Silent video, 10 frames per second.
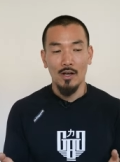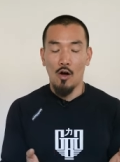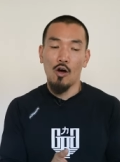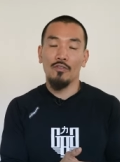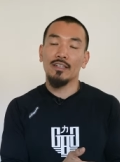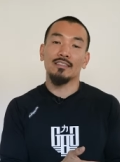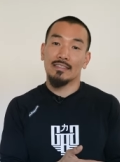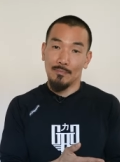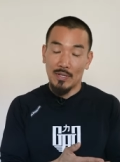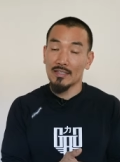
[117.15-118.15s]
All these
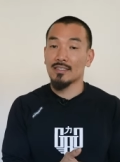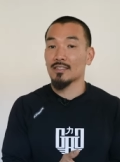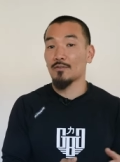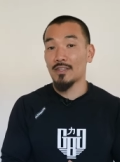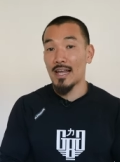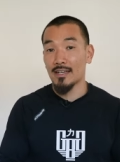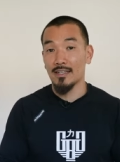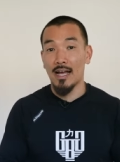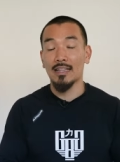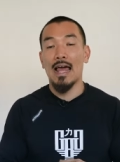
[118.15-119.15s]
pieces of
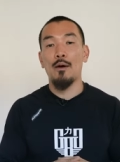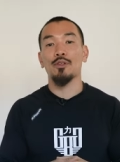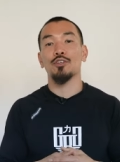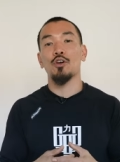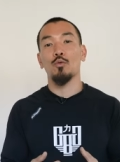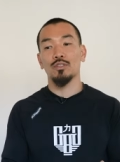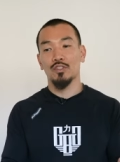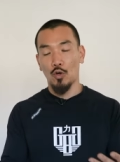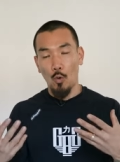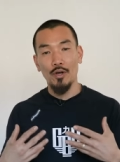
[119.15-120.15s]
data allow me to know what's
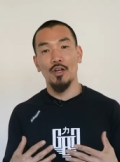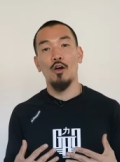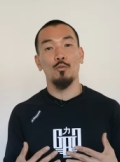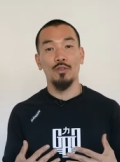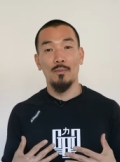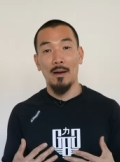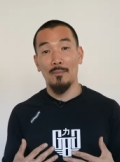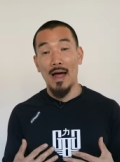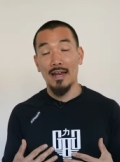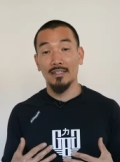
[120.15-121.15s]
going on with my
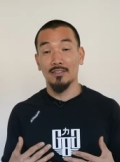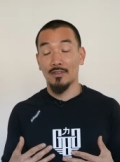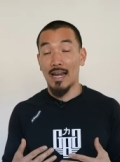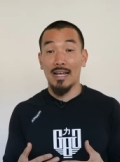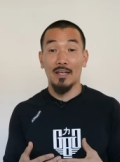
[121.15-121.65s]
body so that I